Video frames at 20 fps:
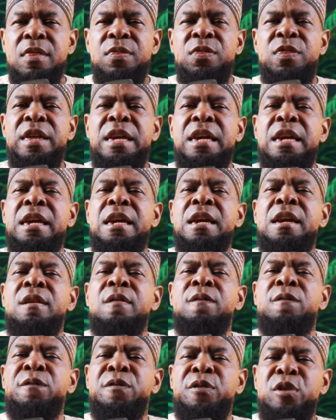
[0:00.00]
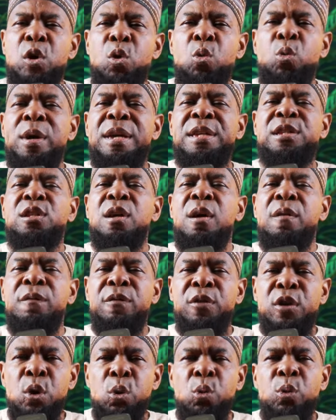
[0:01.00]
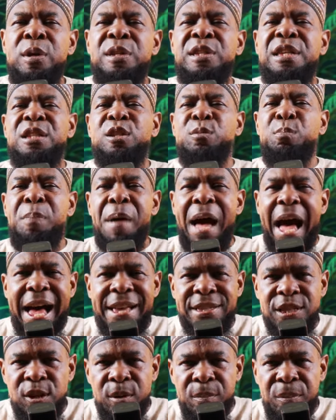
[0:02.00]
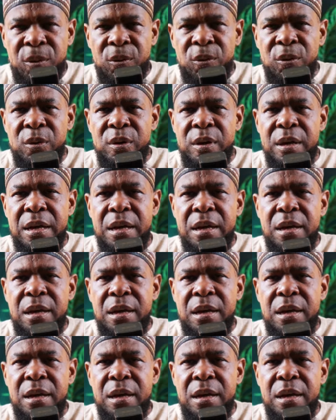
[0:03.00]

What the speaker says: the fewest viewers as possible